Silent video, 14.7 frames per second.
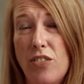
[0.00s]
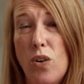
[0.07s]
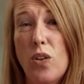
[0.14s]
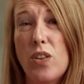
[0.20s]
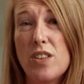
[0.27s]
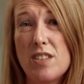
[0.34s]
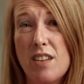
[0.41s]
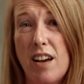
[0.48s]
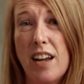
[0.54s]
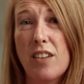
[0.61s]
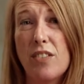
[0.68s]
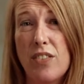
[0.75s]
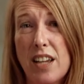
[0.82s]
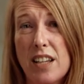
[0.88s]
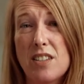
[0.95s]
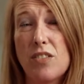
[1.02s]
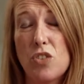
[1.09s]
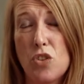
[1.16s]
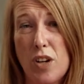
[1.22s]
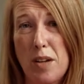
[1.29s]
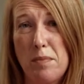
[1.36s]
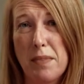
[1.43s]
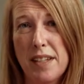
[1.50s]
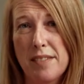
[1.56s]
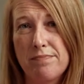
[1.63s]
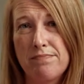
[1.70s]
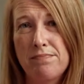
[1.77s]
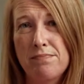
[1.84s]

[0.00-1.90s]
or the side effects of treatment.